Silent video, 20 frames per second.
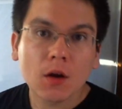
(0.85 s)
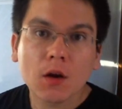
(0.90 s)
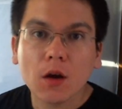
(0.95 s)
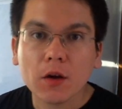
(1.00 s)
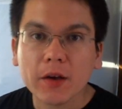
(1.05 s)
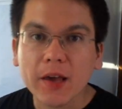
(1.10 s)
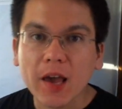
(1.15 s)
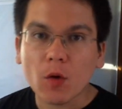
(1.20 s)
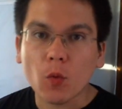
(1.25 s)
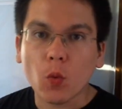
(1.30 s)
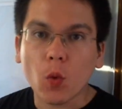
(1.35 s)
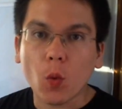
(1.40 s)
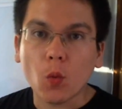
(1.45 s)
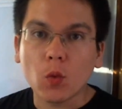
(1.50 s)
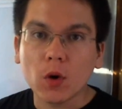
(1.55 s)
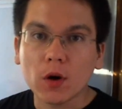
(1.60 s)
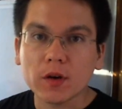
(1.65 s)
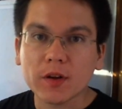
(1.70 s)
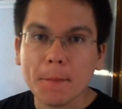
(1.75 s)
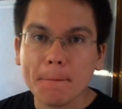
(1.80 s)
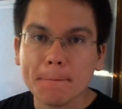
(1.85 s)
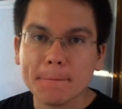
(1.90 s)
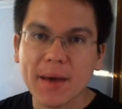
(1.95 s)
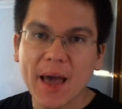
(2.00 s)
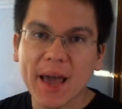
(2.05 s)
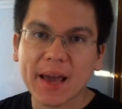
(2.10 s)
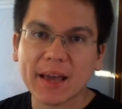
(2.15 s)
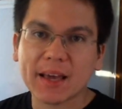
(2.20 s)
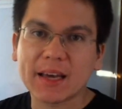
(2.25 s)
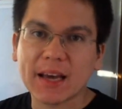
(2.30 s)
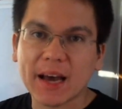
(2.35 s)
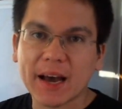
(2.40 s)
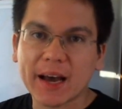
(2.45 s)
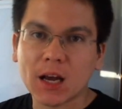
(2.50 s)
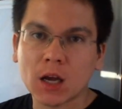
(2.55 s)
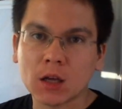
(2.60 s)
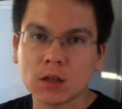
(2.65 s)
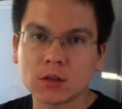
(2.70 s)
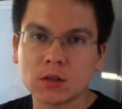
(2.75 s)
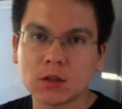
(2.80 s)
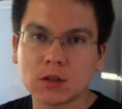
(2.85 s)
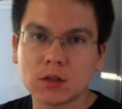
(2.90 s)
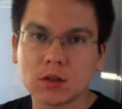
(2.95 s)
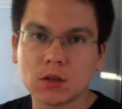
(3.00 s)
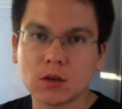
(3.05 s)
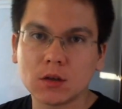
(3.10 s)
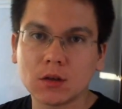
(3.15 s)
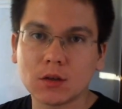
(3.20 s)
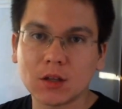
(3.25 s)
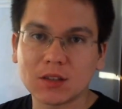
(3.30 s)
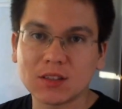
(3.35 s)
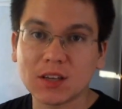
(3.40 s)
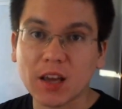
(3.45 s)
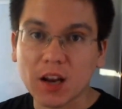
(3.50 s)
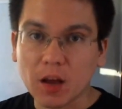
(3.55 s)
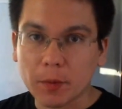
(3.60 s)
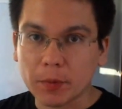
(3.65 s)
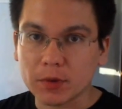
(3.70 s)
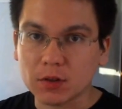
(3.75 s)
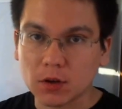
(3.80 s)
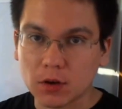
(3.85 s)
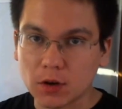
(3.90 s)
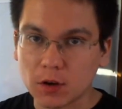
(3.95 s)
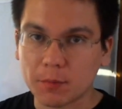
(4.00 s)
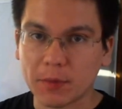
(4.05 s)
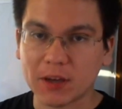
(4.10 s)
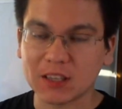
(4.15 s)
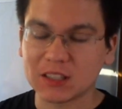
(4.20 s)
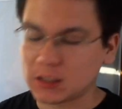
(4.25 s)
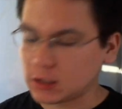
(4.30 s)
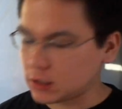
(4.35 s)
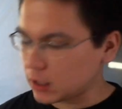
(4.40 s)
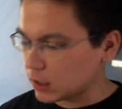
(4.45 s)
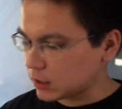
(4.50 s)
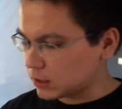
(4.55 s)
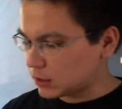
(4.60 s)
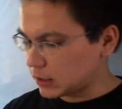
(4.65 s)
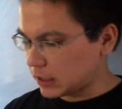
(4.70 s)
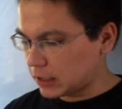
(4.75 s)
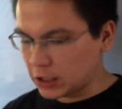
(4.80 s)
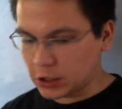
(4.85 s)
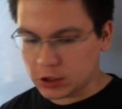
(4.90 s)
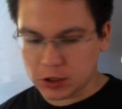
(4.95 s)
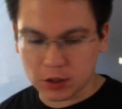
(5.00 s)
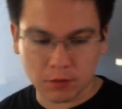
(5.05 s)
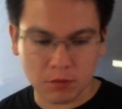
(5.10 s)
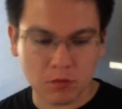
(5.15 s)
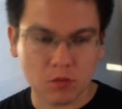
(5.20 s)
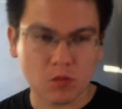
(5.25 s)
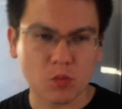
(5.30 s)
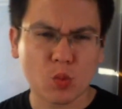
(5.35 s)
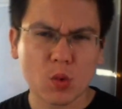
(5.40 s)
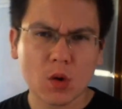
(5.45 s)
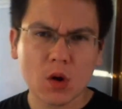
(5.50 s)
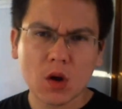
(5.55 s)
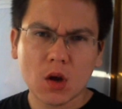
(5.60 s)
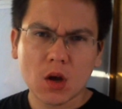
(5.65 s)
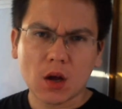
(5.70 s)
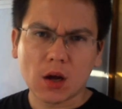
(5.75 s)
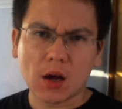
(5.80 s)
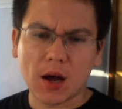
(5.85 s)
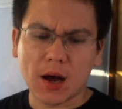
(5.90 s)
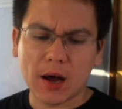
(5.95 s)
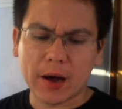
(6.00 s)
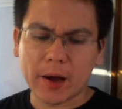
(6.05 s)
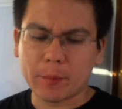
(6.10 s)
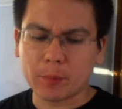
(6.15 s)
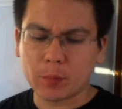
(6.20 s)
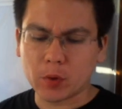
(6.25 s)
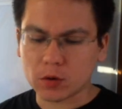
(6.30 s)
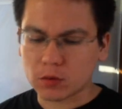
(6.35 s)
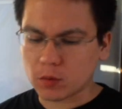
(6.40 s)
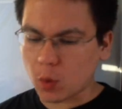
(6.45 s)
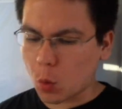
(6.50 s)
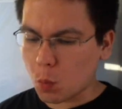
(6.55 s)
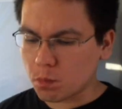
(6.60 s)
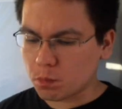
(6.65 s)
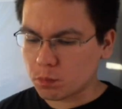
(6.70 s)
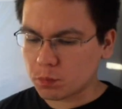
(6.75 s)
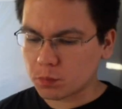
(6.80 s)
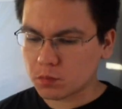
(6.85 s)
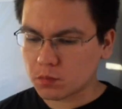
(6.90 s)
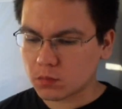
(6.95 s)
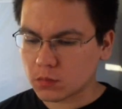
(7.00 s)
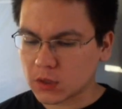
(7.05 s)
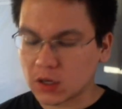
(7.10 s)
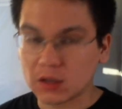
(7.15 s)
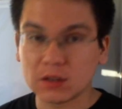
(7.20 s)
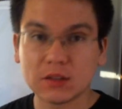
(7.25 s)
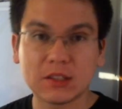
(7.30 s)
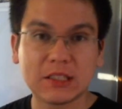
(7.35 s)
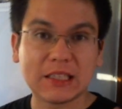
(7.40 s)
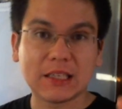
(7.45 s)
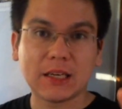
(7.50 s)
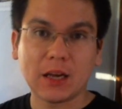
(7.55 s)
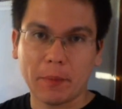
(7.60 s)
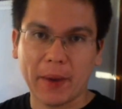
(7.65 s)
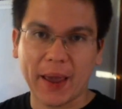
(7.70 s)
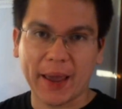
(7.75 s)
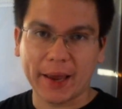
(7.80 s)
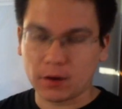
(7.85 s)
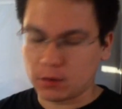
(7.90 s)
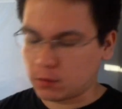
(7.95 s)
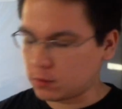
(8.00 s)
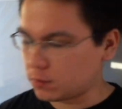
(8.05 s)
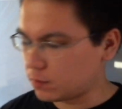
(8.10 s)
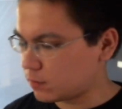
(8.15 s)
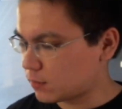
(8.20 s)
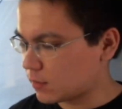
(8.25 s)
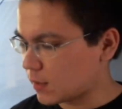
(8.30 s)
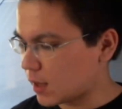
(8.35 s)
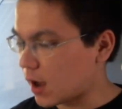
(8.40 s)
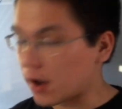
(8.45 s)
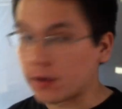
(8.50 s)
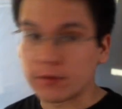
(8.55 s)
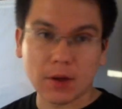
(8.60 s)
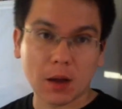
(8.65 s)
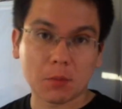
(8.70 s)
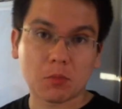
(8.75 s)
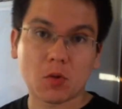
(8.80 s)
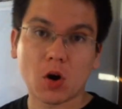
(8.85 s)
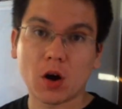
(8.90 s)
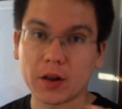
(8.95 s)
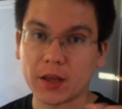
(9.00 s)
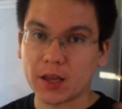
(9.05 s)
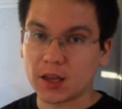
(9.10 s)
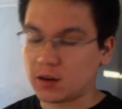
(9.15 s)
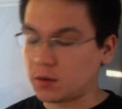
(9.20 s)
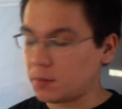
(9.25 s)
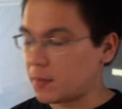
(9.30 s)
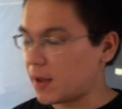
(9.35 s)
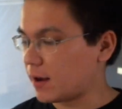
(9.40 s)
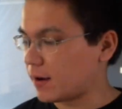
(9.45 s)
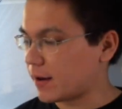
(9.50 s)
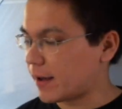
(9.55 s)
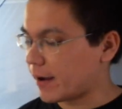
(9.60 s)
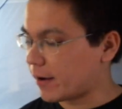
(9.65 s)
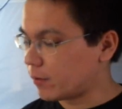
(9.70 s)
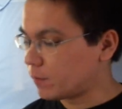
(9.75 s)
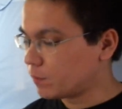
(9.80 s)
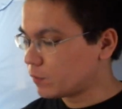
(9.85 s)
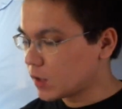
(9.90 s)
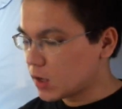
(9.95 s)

Okay, welcome back, guys, to the second episode of my 6th edition book debate. I'm calling it debate now.